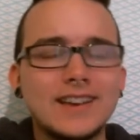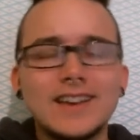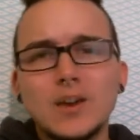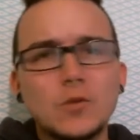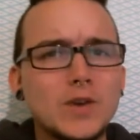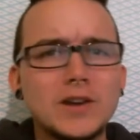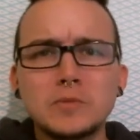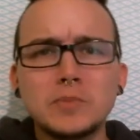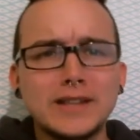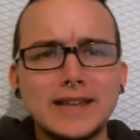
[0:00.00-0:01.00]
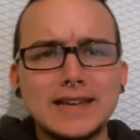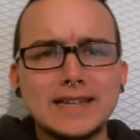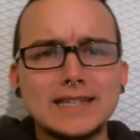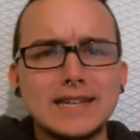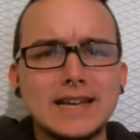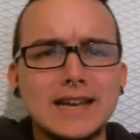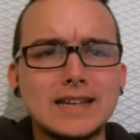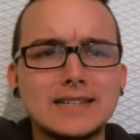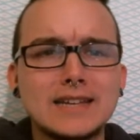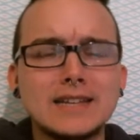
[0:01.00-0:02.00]
a weird place, and I
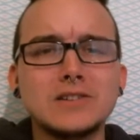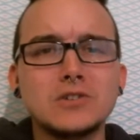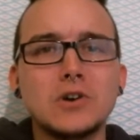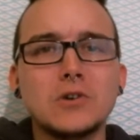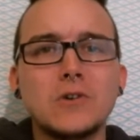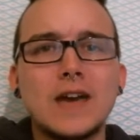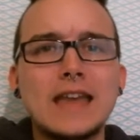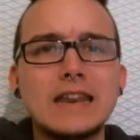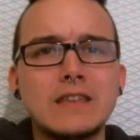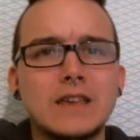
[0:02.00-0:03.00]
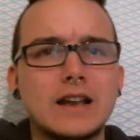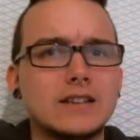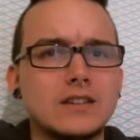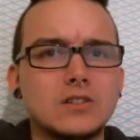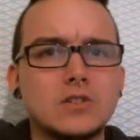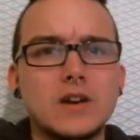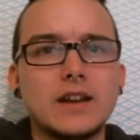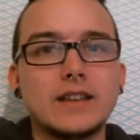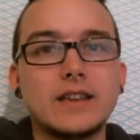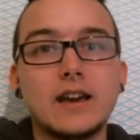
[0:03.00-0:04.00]
didn't know anything. I didn't know
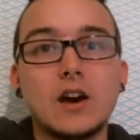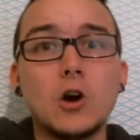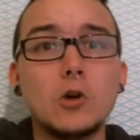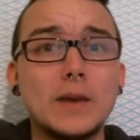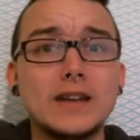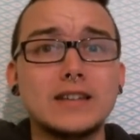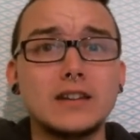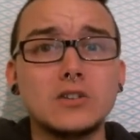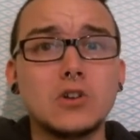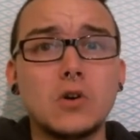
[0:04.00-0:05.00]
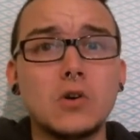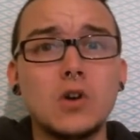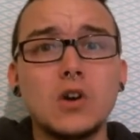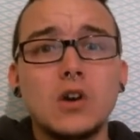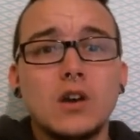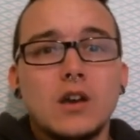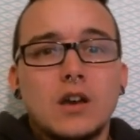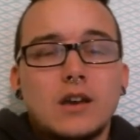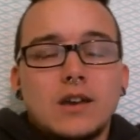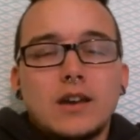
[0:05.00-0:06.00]
how to get help. I didn't know,
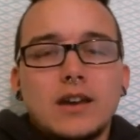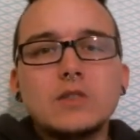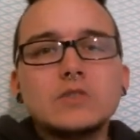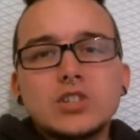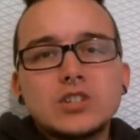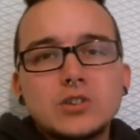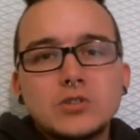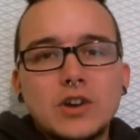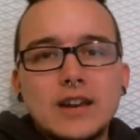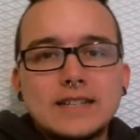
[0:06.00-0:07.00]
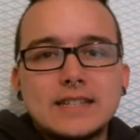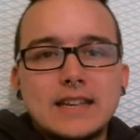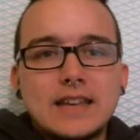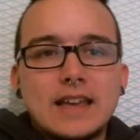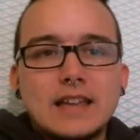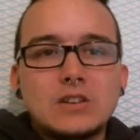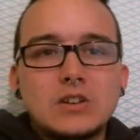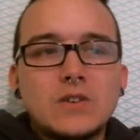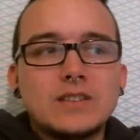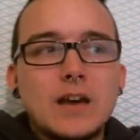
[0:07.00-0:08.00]
and it was just so crazy. And
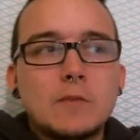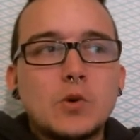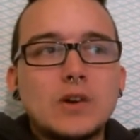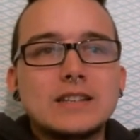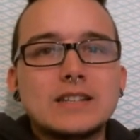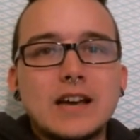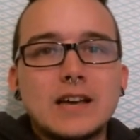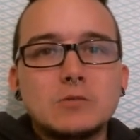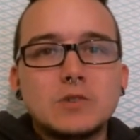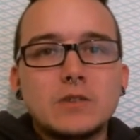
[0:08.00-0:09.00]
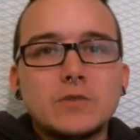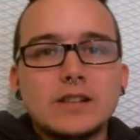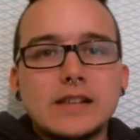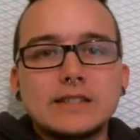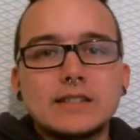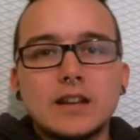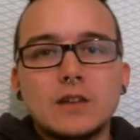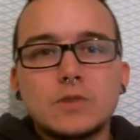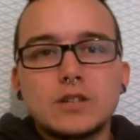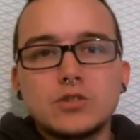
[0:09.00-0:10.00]
at that point in time when I realized that I
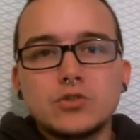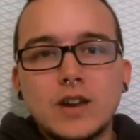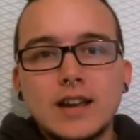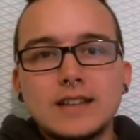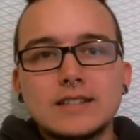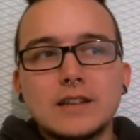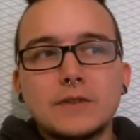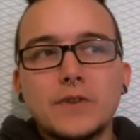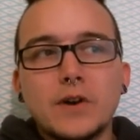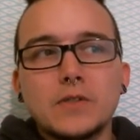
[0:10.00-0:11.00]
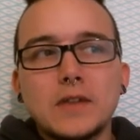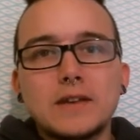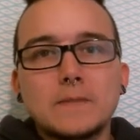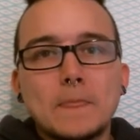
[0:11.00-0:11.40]
was trans, I felt like